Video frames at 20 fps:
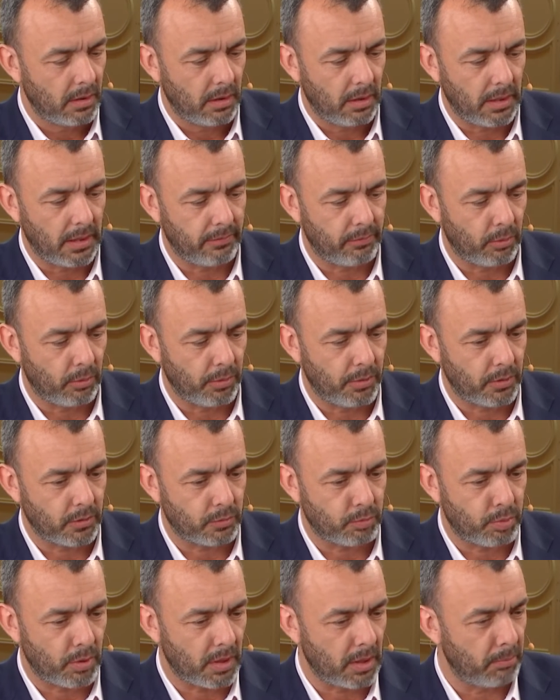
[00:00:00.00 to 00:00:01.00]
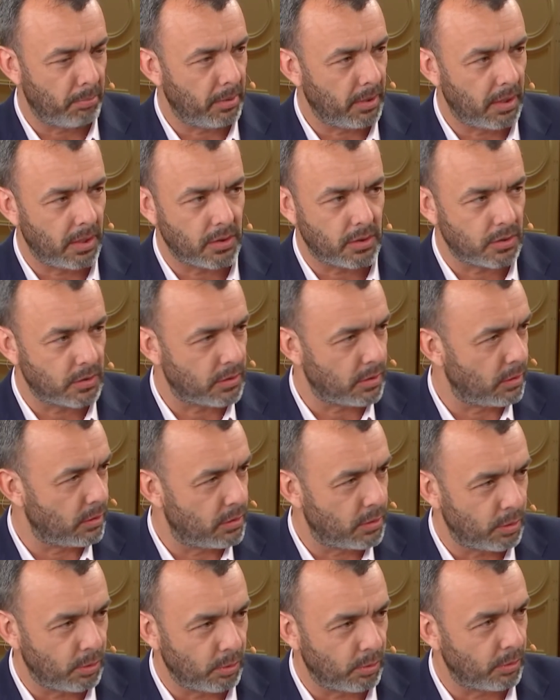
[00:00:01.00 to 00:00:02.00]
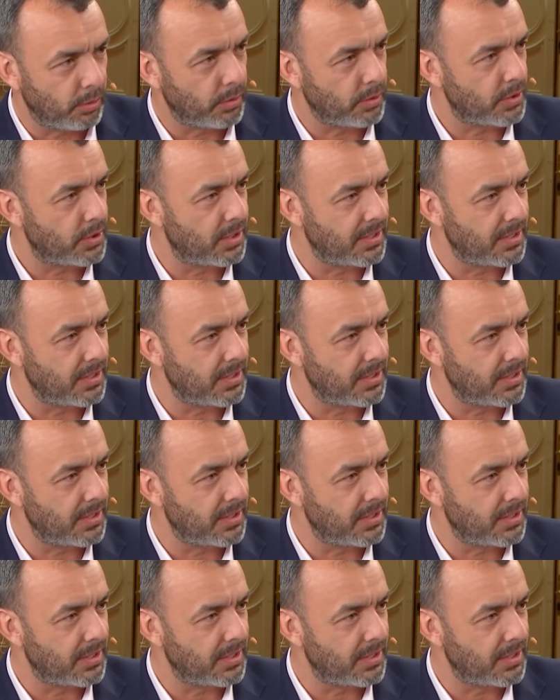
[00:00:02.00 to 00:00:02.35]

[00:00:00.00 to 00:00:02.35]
level, there's broad implications on the tools,